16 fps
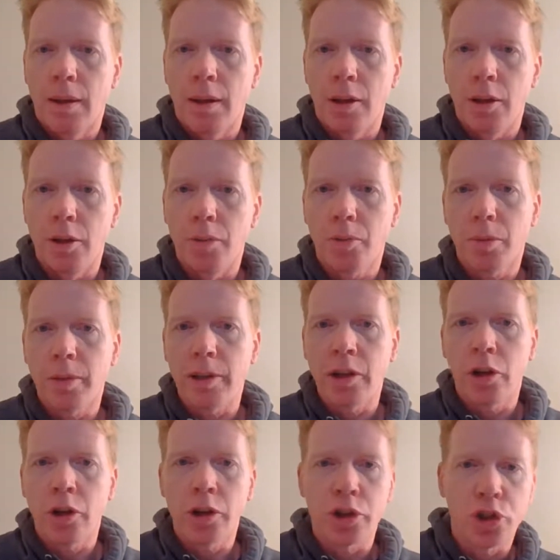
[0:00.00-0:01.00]
You probably
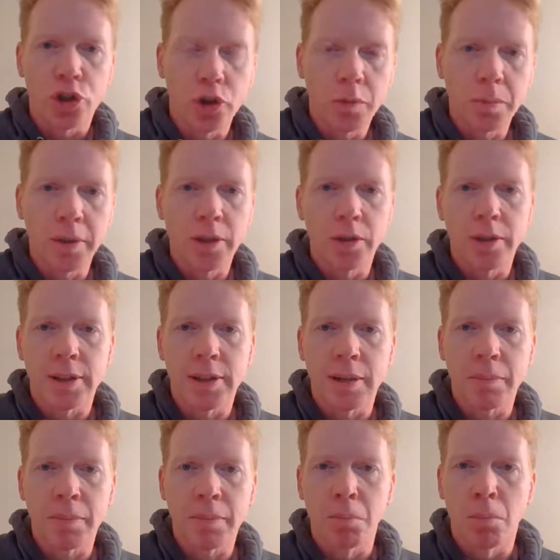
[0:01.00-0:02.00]
know you should be doing
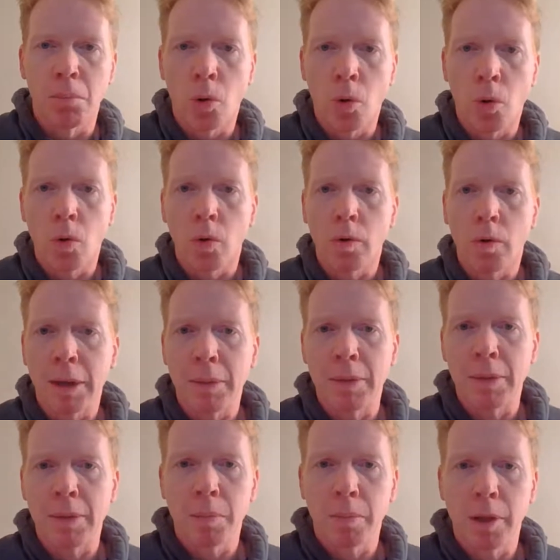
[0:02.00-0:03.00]
something more.
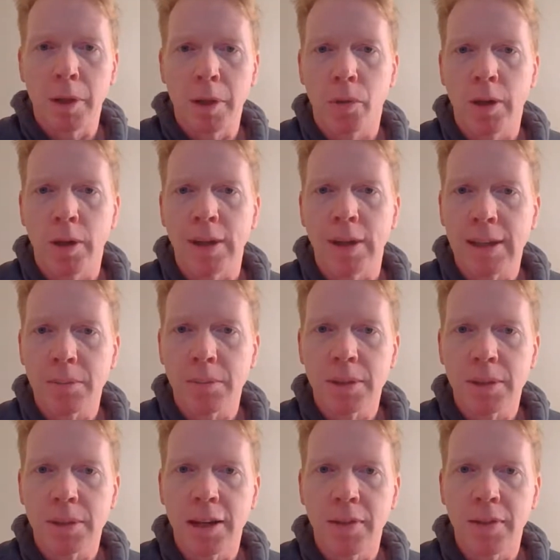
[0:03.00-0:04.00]
Maybe you're putting some
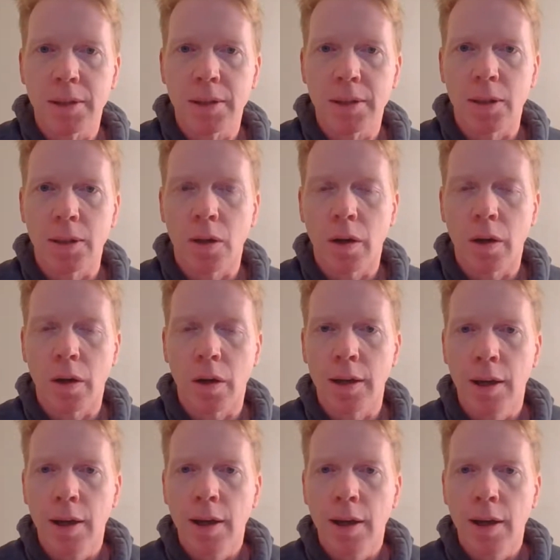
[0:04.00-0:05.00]
savings aside,
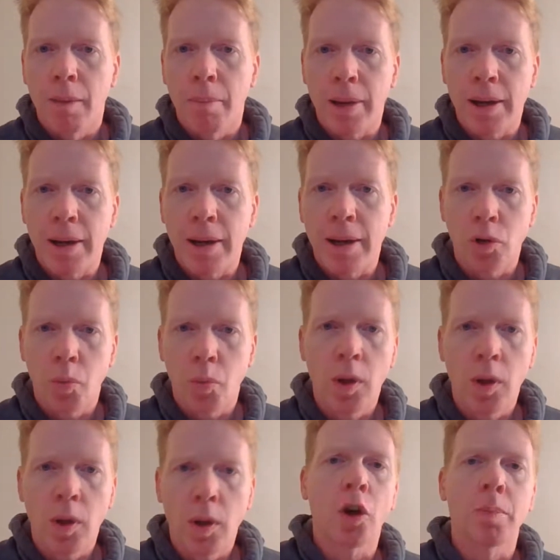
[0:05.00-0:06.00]
but you're
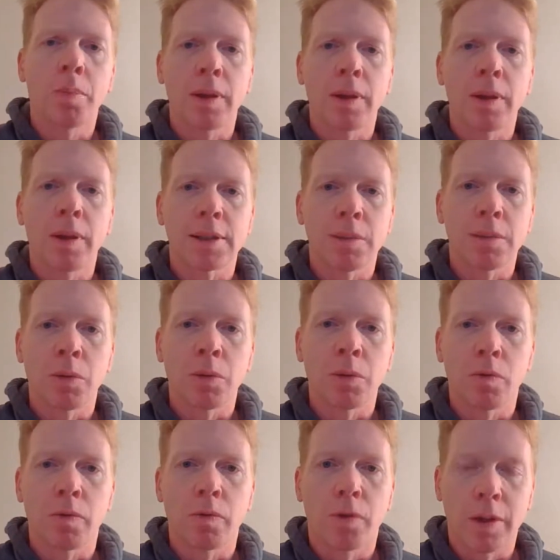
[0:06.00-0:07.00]
really hoping that something
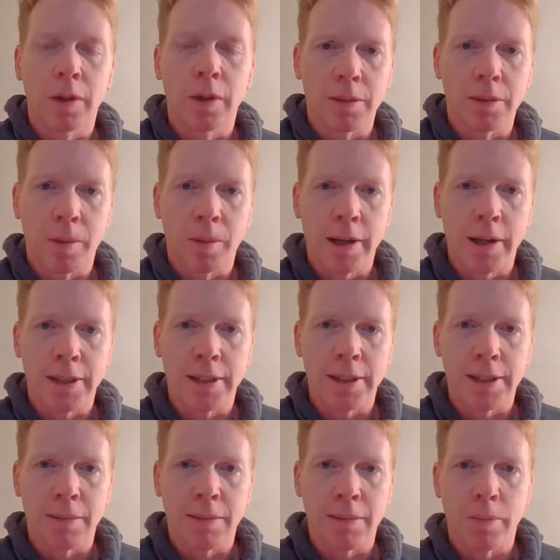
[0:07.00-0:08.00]
will fall into place at
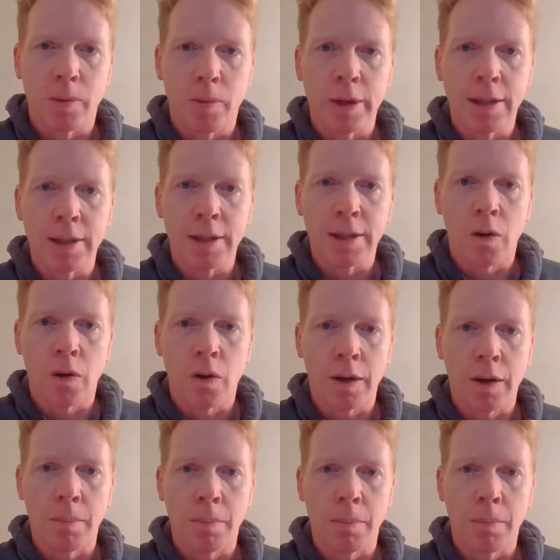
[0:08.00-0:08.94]
some point in time,